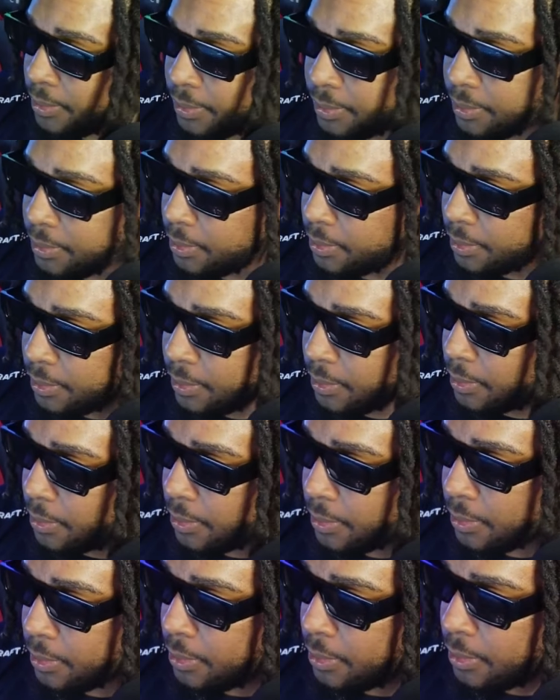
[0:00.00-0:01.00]

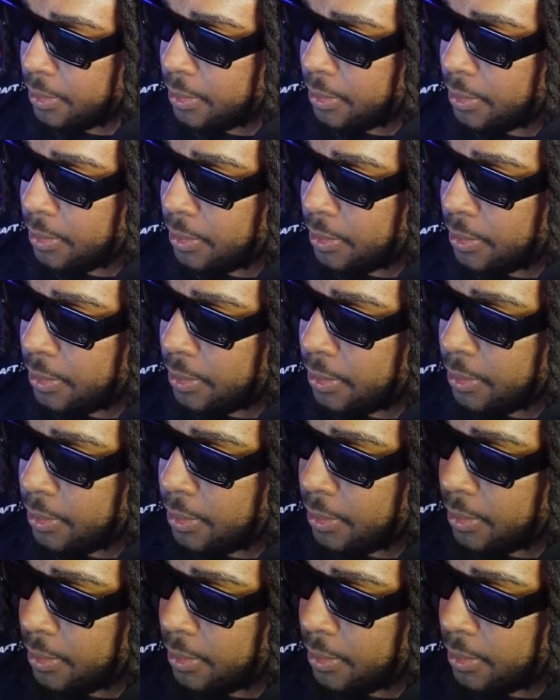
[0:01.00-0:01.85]
Nobody speaks.